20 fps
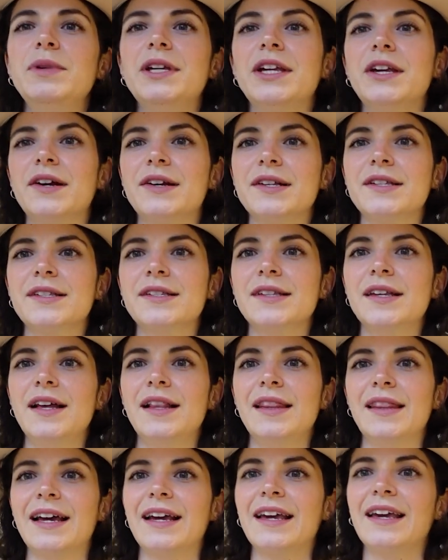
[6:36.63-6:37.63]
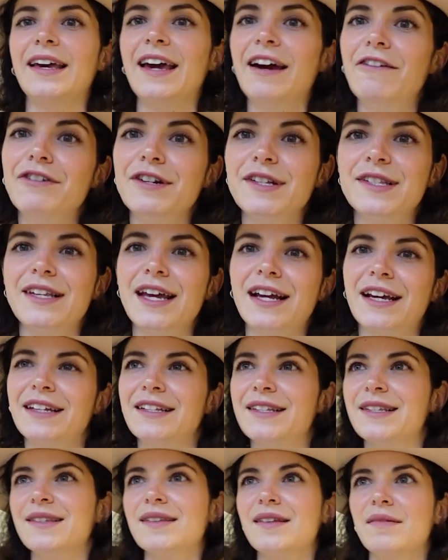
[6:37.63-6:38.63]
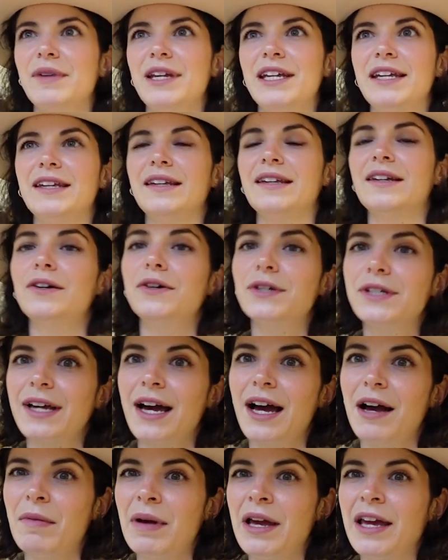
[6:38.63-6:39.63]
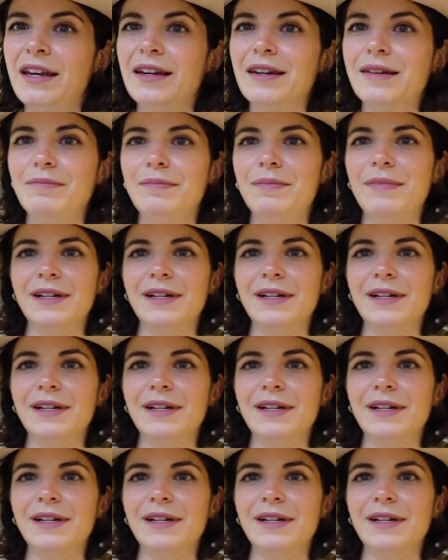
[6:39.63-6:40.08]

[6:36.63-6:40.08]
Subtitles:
because like every second somebody could come in,